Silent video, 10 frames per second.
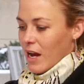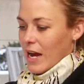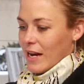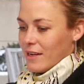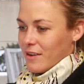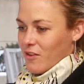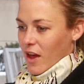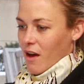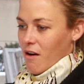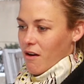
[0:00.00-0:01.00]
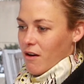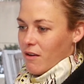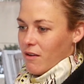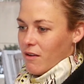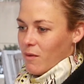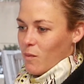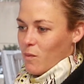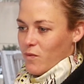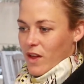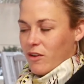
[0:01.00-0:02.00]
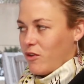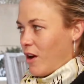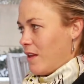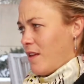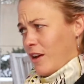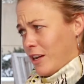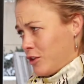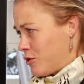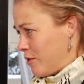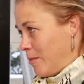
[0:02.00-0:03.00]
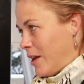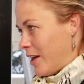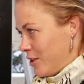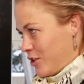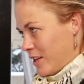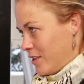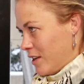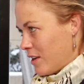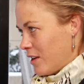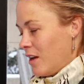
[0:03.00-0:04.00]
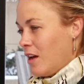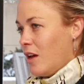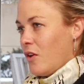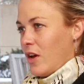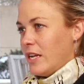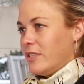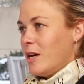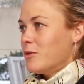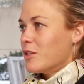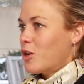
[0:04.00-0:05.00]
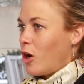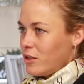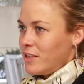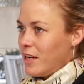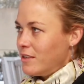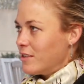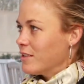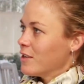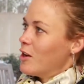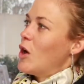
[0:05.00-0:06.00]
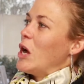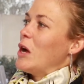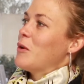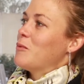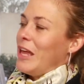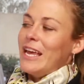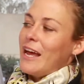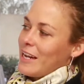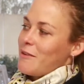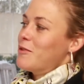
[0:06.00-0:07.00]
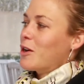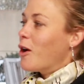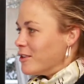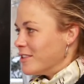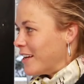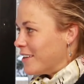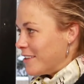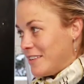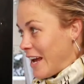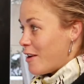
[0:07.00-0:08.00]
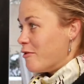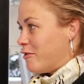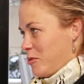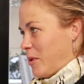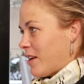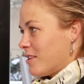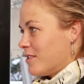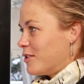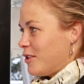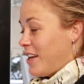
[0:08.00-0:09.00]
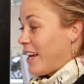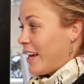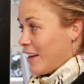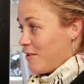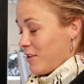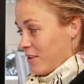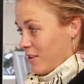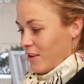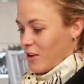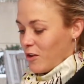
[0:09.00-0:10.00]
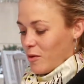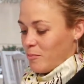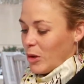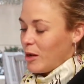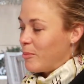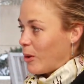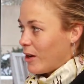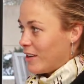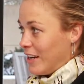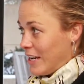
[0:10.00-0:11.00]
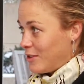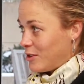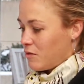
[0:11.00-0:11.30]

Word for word: and they are they're great. They're extremely energetic. In terms of the content, they get given the content the day of filming. So they get given, you know, a bullet point list